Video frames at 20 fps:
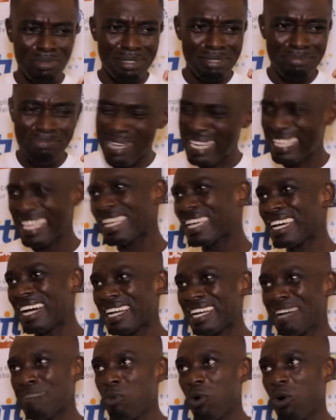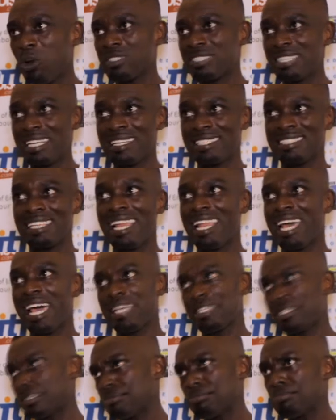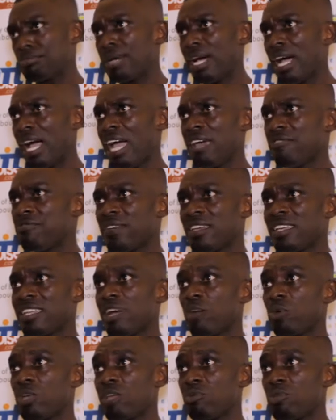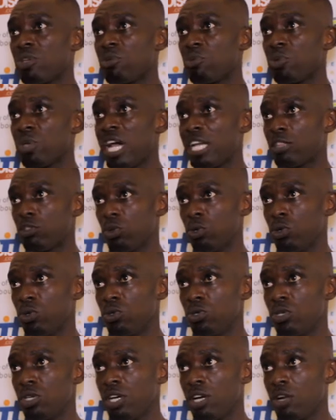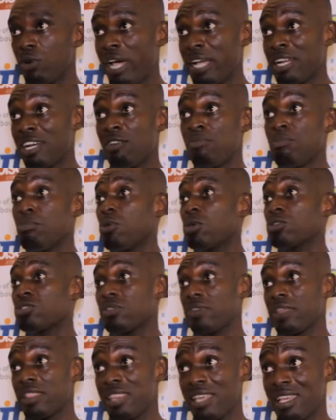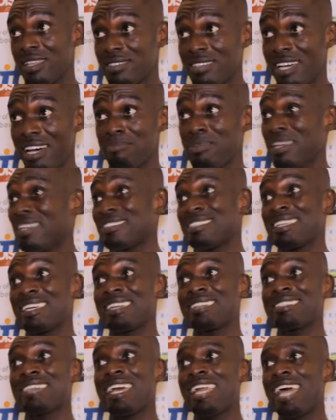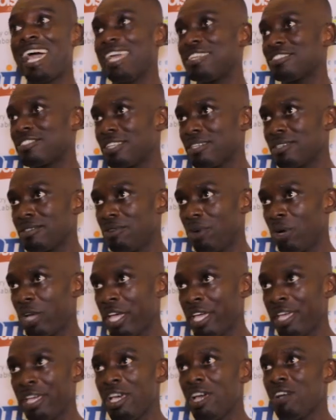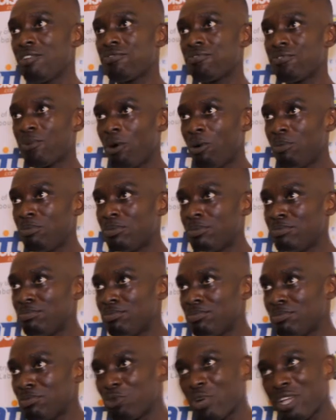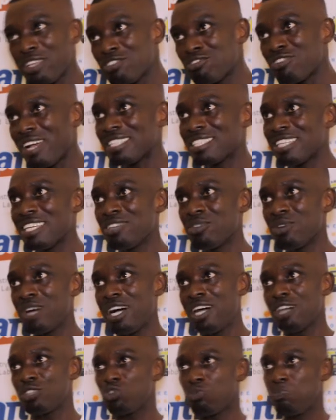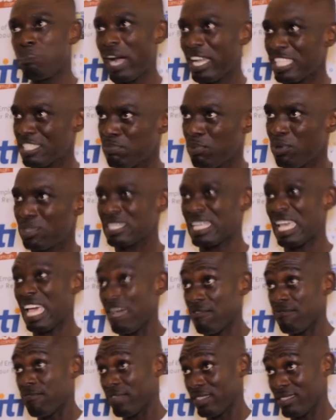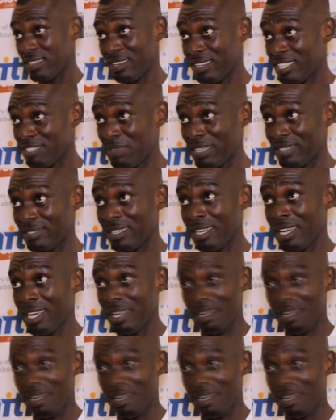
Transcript: making Ghana more digitalized, I think that we, we, we are through. Right now, most of the things are being digitalized, okay? From Registrar General to passports, everything has been